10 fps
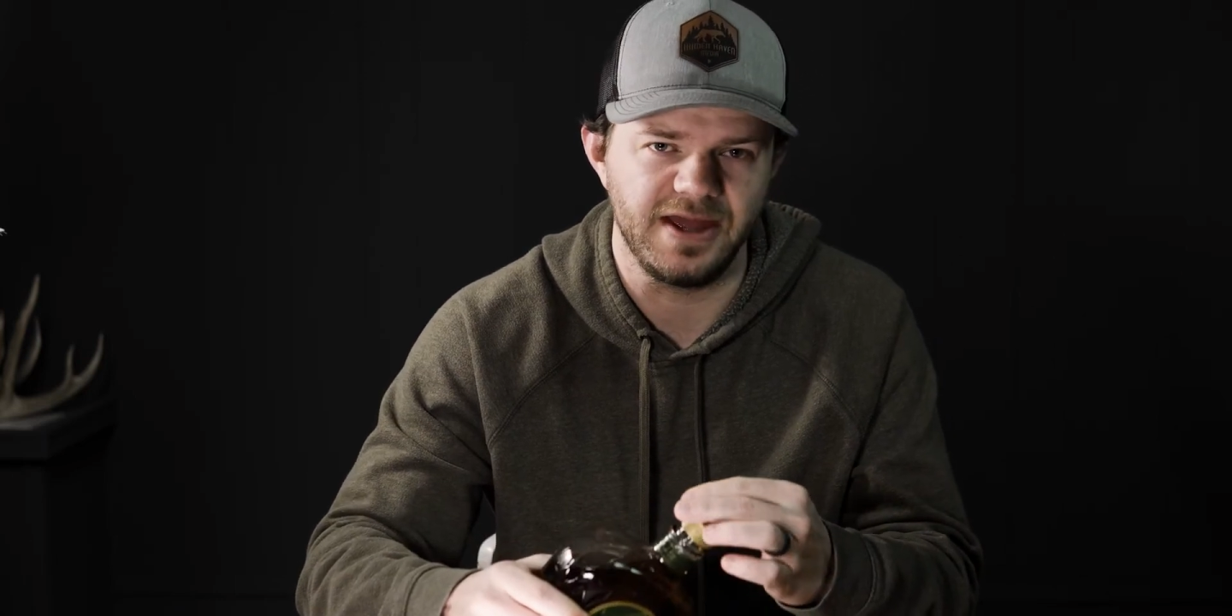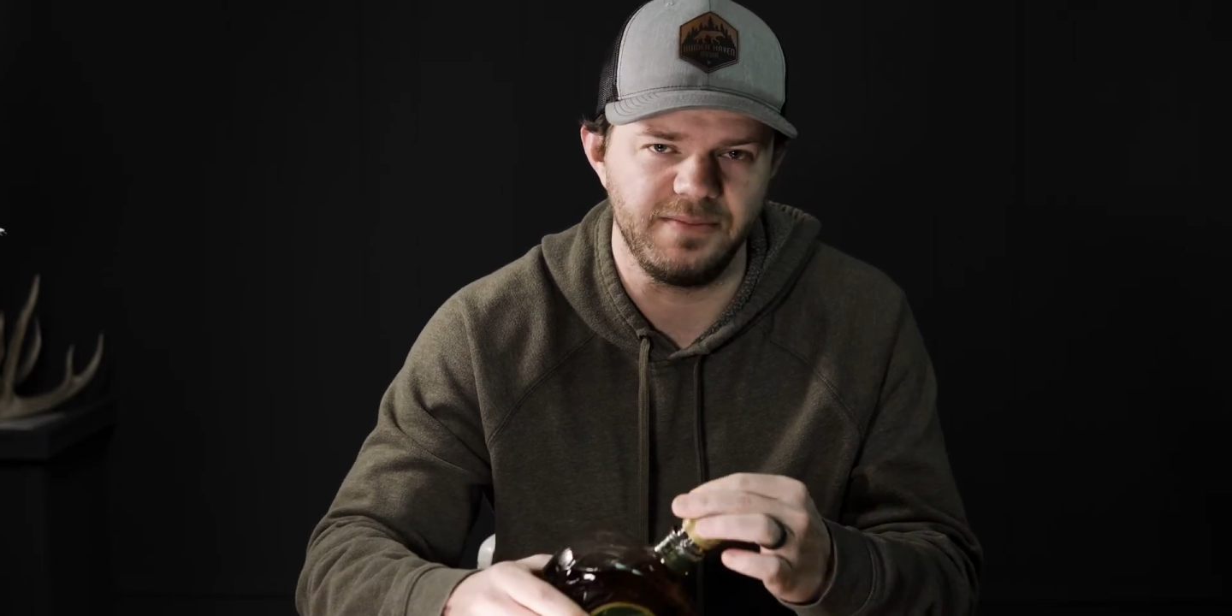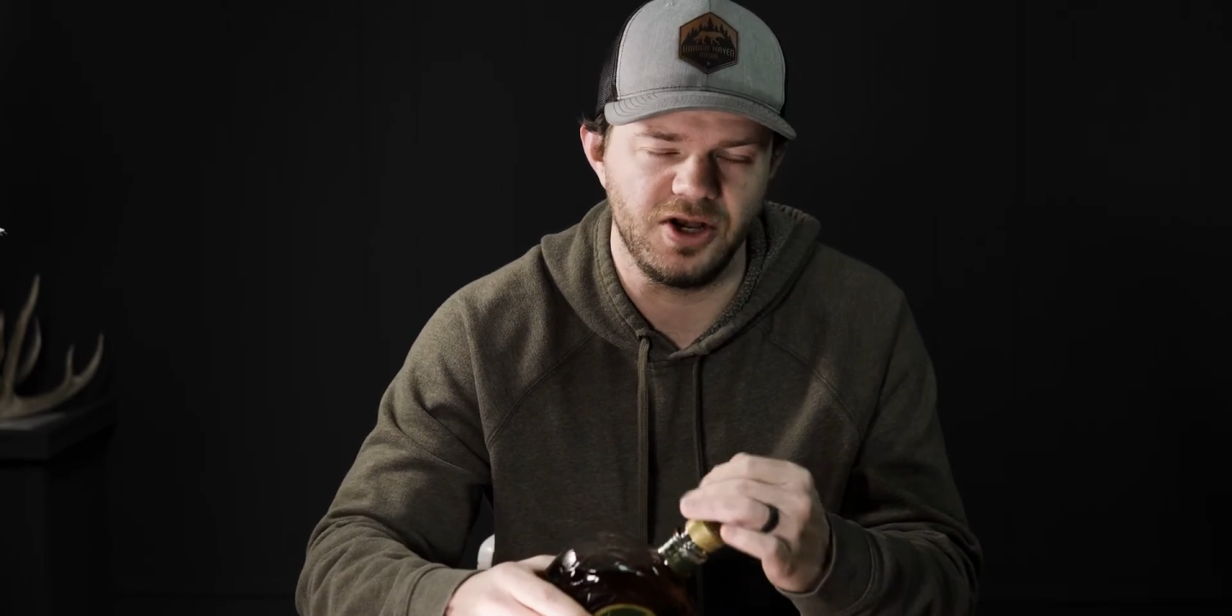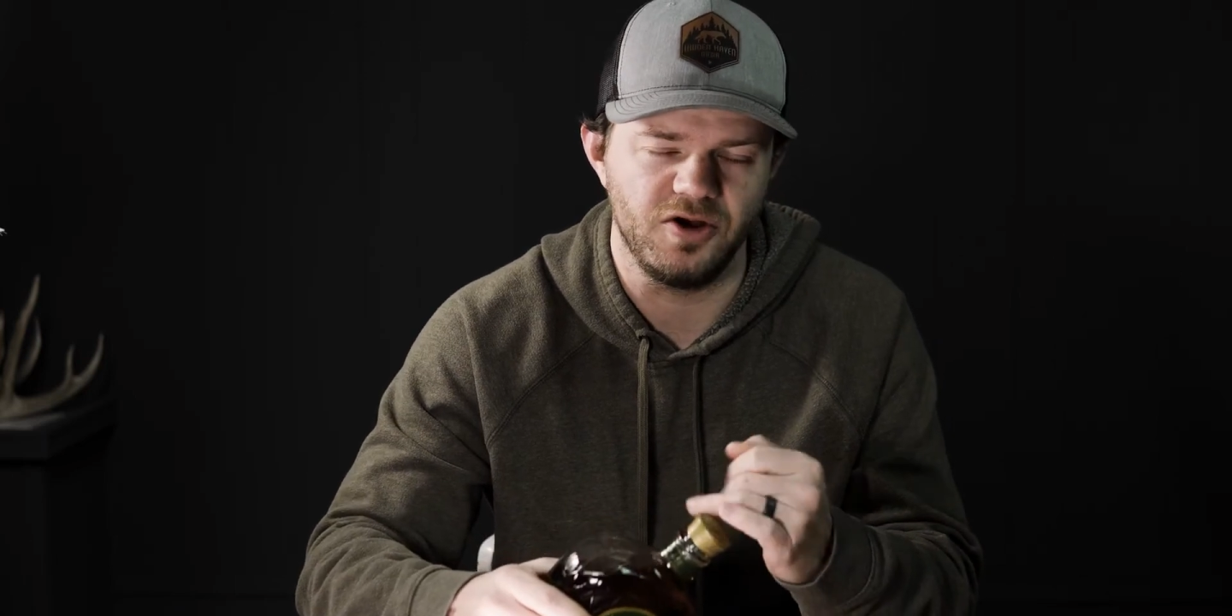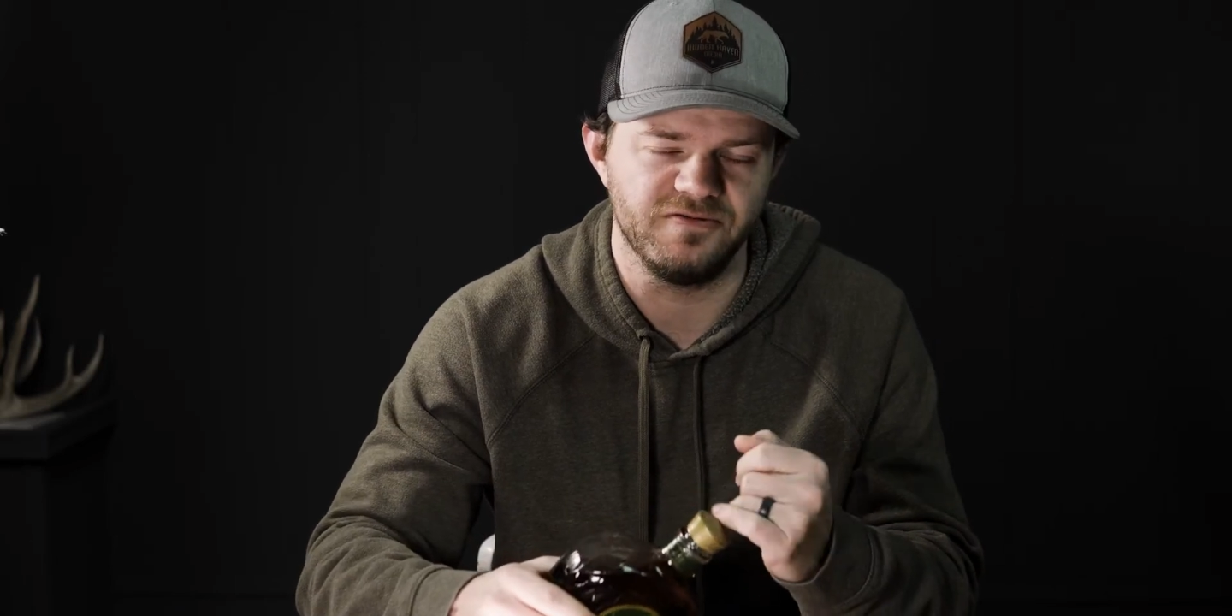gave
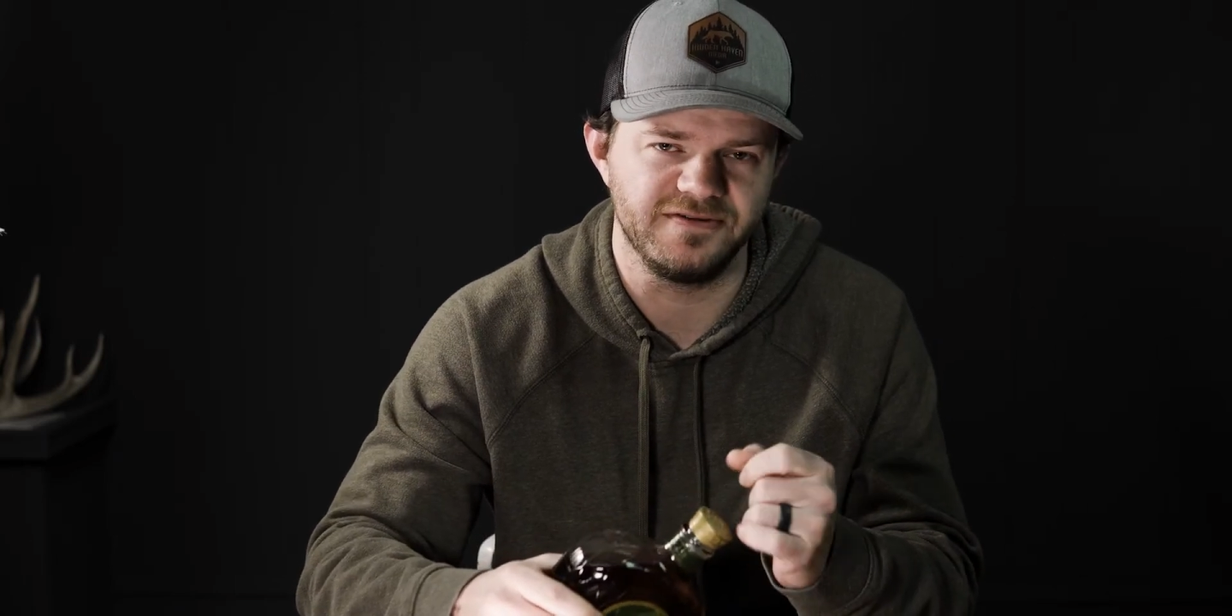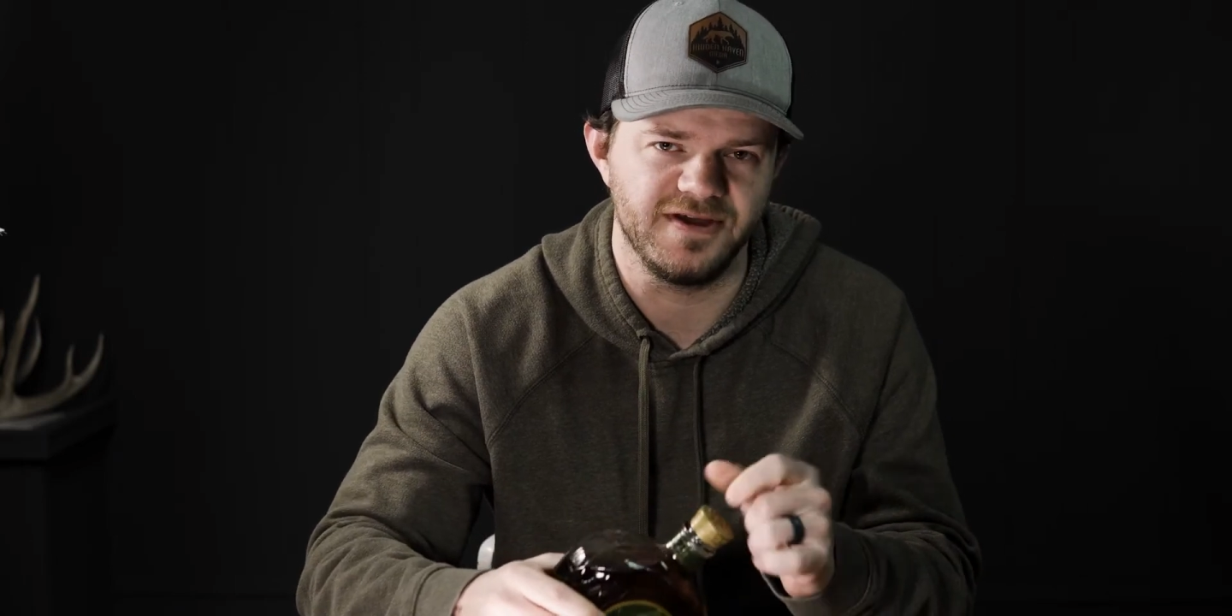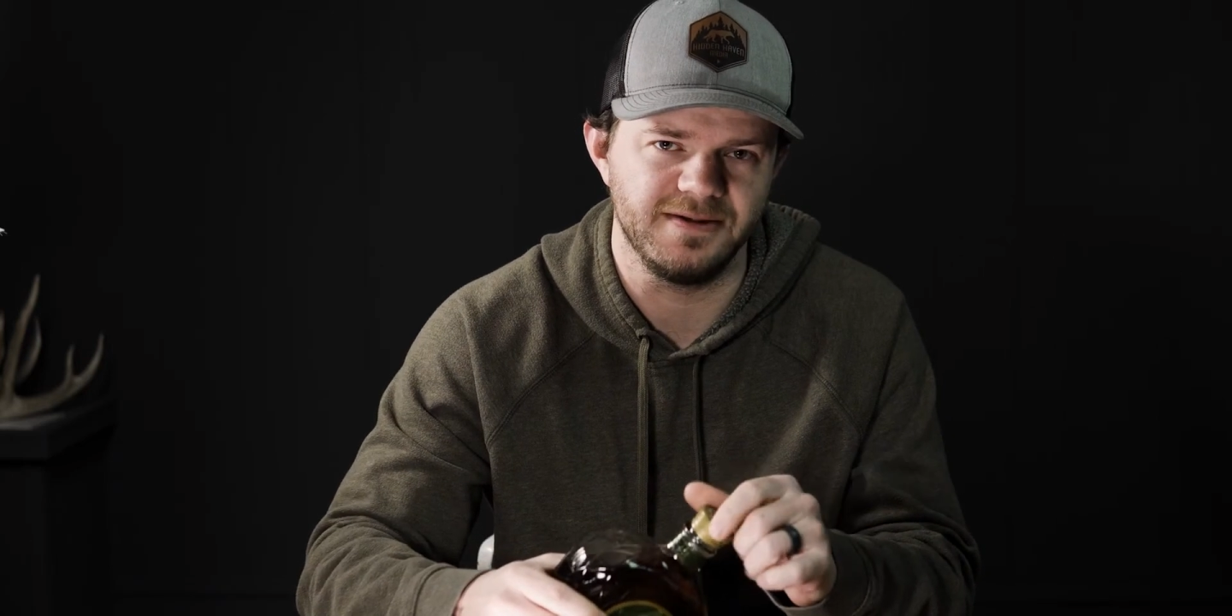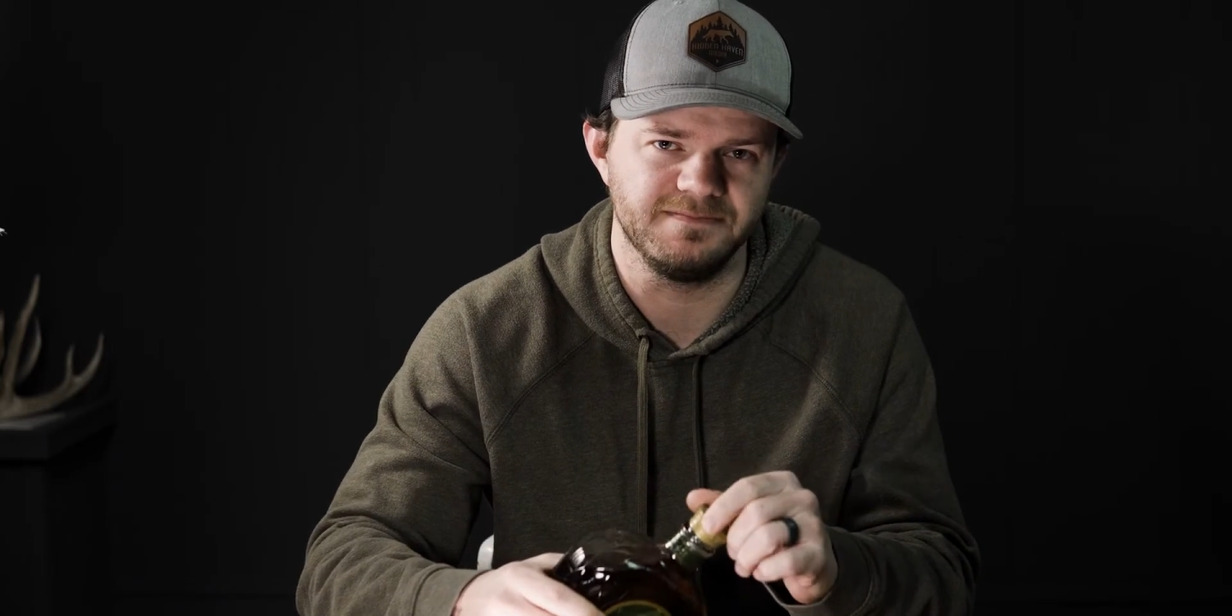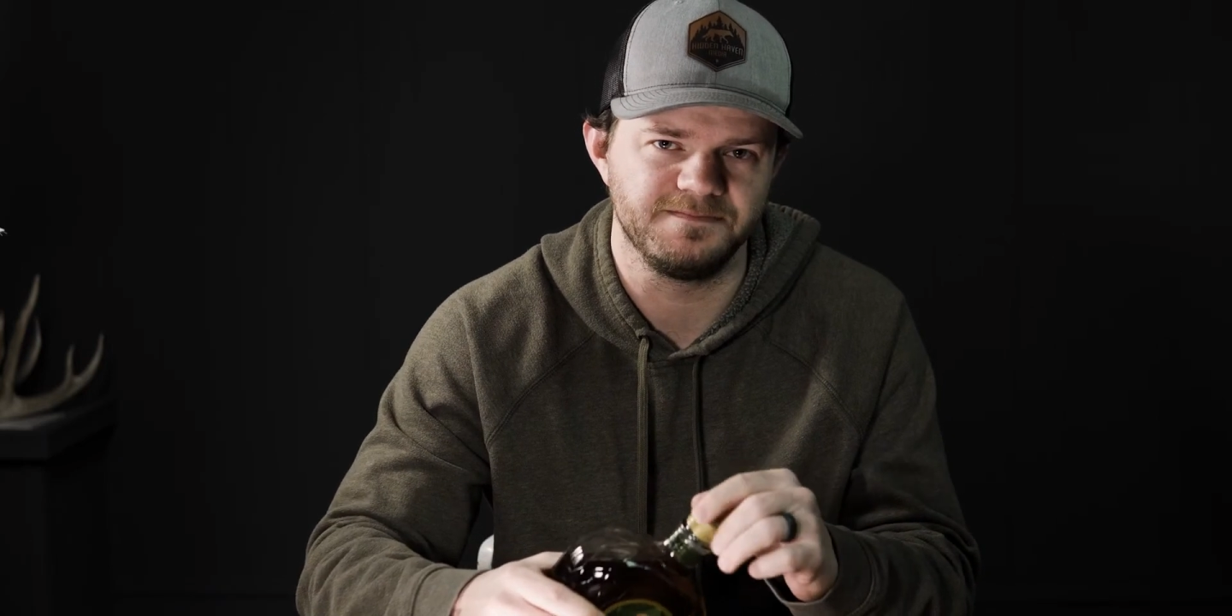me an overtime.